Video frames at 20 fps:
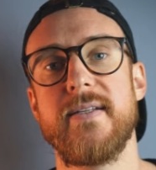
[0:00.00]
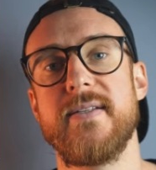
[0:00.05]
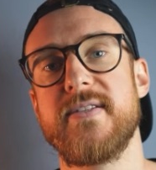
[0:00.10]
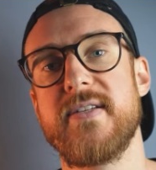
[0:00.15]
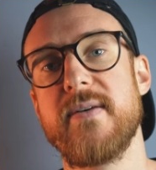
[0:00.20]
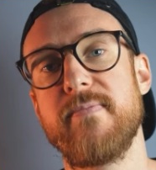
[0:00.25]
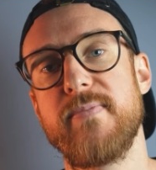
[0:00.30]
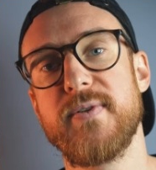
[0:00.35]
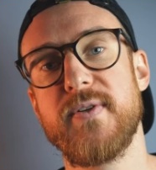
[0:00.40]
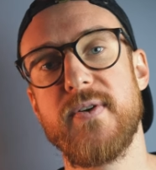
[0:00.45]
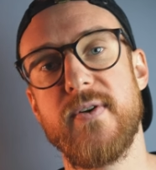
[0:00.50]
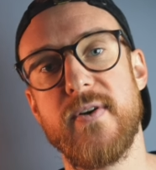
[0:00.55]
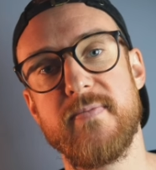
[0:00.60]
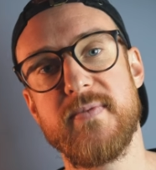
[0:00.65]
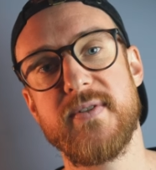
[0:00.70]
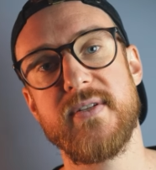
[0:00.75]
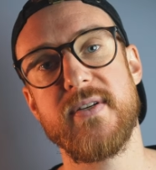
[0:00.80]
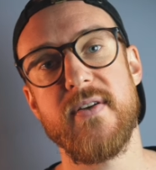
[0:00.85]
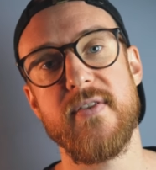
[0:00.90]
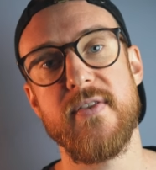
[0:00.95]
In simple
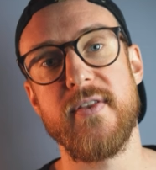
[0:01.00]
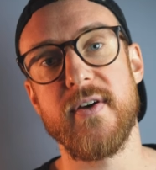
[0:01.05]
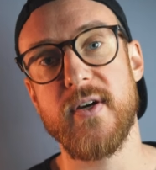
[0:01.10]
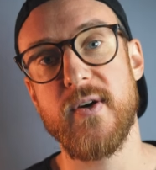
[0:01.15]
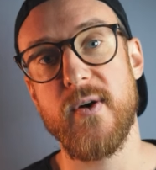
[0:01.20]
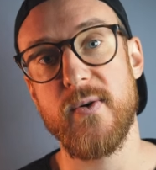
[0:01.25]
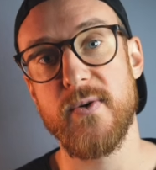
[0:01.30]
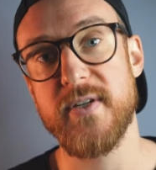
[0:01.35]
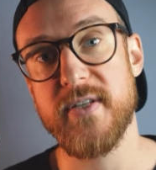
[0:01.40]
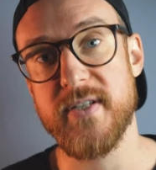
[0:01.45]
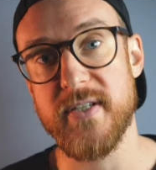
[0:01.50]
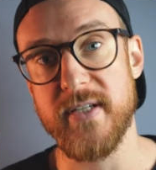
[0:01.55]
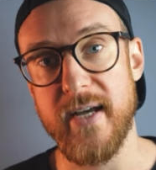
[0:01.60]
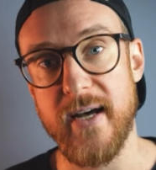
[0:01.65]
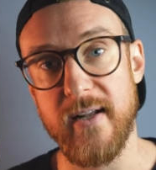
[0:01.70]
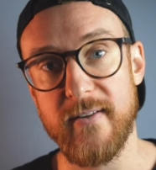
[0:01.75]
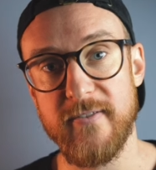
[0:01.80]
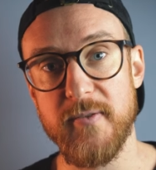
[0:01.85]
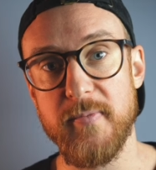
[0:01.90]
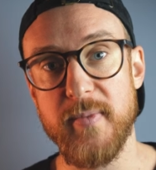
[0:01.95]
terms, the code is an
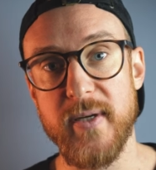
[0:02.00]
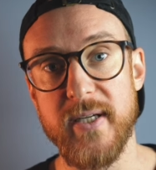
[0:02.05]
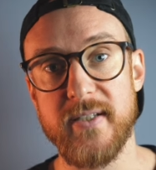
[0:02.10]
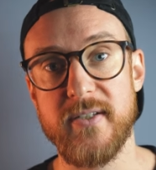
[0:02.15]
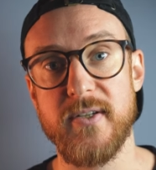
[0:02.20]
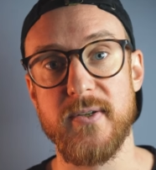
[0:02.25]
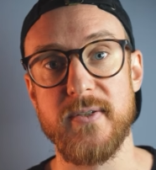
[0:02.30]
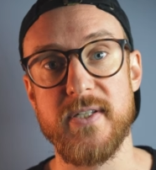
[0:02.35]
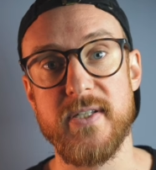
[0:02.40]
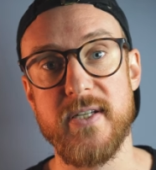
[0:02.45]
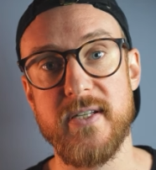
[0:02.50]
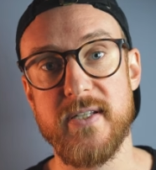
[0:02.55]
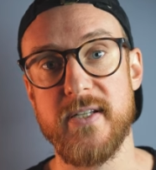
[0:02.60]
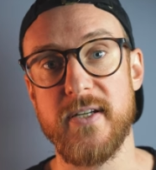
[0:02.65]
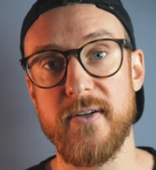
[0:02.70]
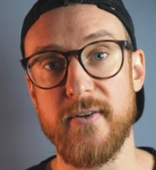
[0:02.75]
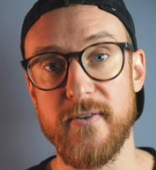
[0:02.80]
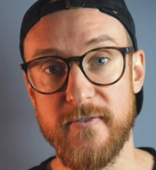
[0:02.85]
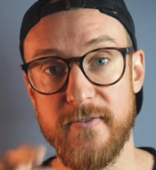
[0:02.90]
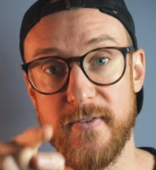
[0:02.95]
alphabet
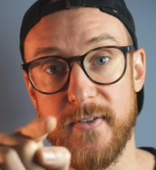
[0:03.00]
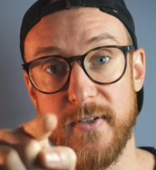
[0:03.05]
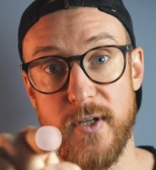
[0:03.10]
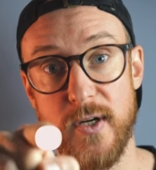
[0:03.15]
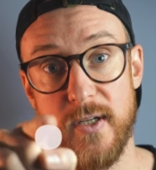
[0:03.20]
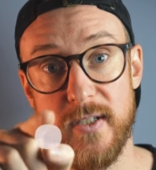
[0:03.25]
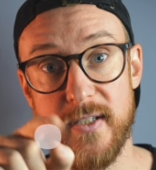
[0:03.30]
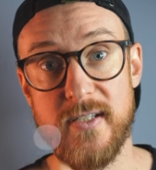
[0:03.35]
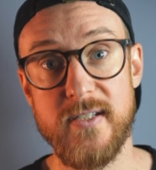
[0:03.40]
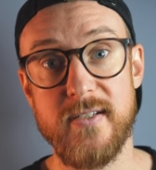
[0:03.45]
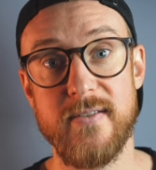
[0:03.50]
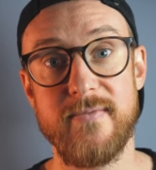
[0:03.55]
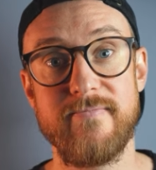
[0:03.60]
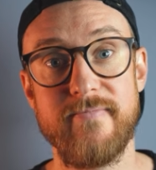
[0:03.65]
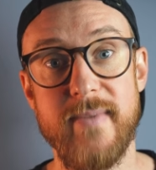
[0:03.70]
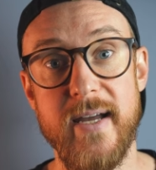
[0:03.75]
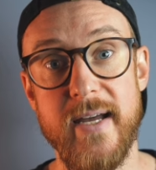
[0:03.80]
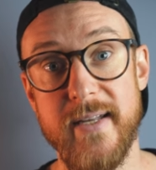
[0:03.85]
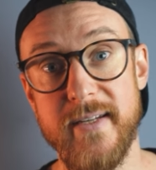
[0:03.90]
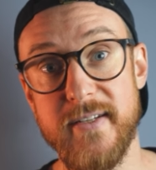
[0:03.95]
consisting of dots
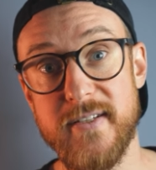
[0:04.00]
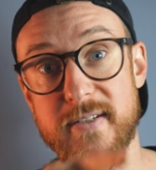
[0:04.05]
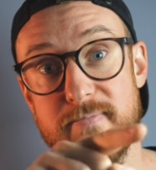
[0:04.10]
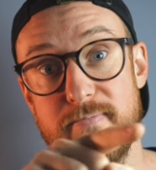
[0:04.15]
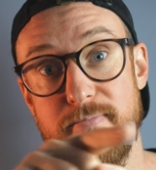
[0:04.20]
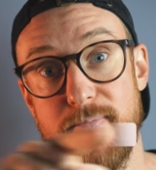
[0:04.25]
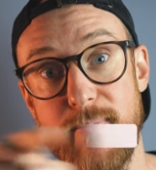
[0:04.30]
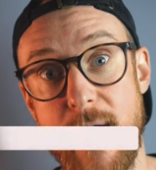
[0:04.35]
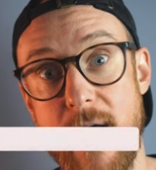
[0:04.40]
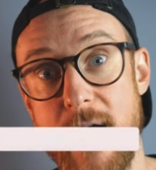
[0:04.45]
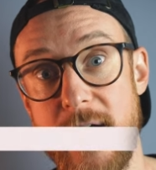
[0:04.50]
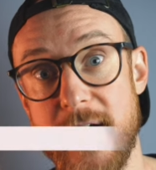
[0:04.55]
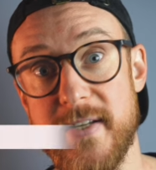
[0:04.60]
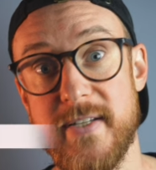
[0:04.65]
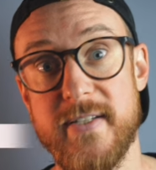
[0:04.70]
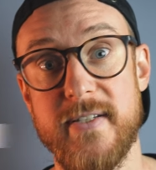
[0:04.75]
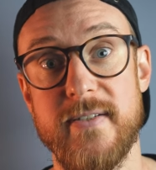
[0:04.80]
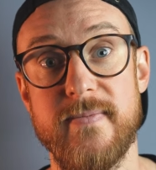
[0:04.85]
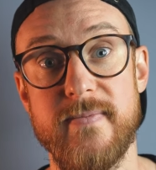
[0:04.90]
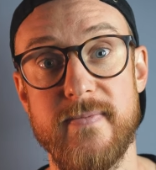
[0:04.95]
and
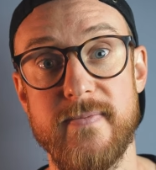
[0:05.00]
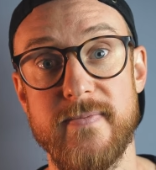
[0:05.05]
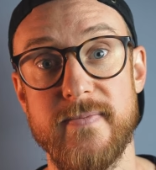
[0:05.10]
bars.